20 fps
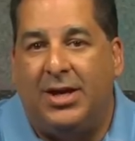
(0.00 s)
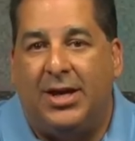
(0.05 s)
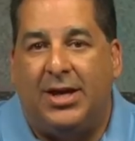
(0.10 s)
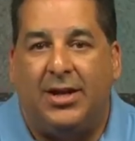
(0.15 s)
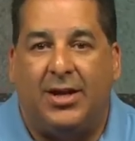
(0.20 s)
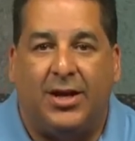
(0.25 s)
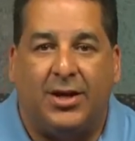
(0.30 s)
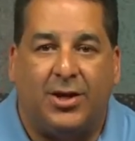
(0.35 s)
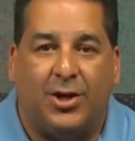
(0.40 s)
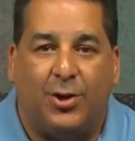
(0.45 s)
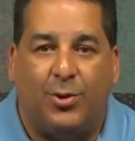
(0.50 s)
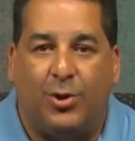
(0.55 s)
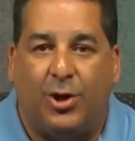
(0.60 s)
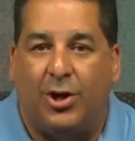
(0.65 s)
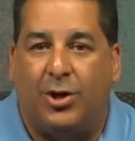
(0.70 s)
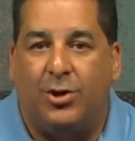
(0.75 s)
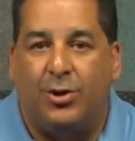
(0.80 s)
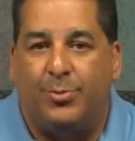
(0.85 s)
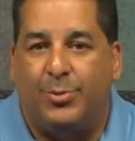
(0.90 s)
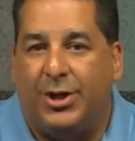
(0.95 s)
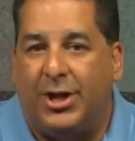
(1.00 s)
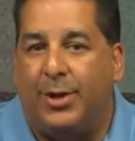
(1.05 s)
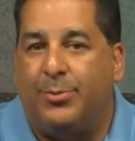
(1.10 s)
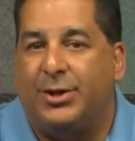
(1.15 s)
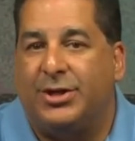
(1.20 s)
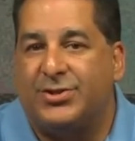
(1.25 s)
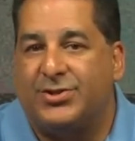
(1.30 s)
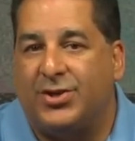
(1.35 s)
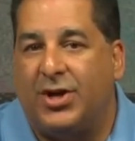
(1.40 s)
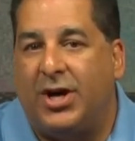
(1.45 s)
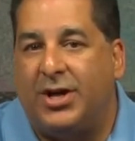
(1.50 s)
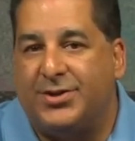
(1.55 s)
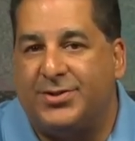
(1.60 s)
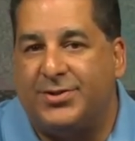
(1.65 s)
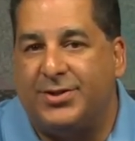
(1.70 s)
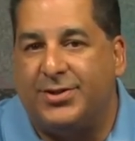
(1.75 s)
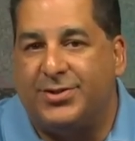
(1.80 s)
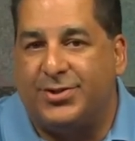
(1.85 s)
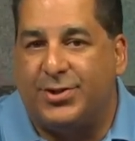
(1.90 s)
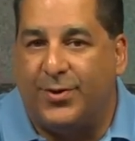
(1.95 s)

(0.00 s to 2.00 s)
And I go home and I'm exhausted.